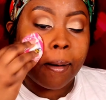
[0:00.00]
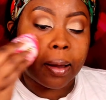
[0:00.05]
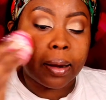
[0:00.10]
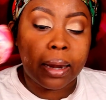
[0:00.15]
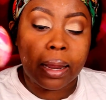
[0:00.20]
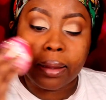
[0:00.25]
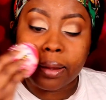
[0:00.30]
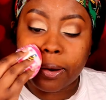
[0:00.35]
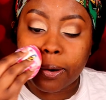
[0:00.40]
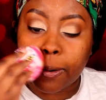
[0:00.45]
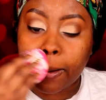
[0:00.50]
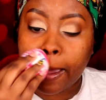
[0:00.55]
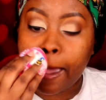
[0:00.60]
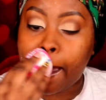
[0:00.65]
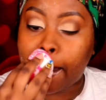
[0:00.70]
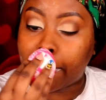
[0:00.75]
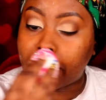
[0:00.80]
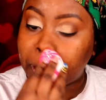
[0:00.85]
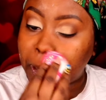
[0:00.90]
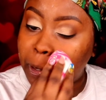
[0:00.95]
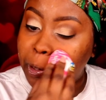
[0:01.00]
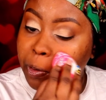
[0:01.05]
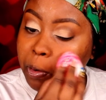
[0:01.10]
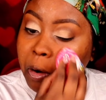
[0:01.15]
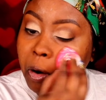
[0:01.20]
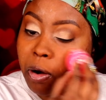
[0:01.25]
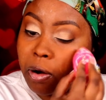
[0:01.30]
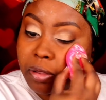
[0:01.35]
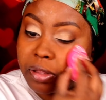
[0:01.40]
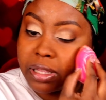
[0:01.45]
Now you don't have to do
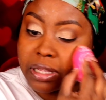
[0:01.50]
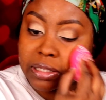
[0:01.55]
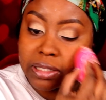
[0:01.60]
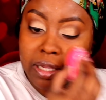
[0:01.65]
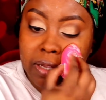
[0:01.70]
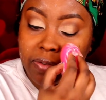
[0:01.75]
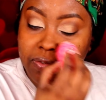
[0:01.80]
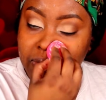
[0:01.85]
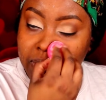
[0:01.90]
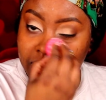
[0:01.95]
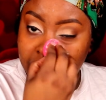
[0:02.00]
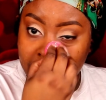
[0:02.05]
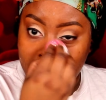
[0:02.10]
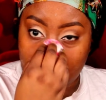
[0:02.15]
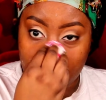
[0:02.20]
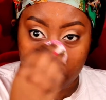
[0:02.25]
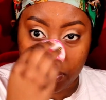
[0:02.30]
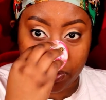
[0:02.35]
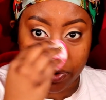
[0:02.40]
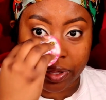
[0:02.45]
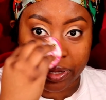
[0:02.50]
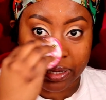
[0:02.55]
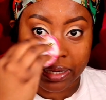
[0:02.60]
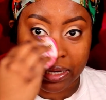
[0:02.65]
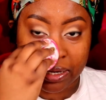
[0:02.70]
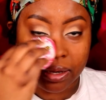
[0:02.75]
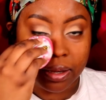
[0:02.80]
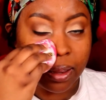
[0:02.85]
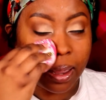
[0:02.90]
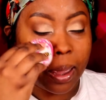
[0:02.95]
all this if you're not oily.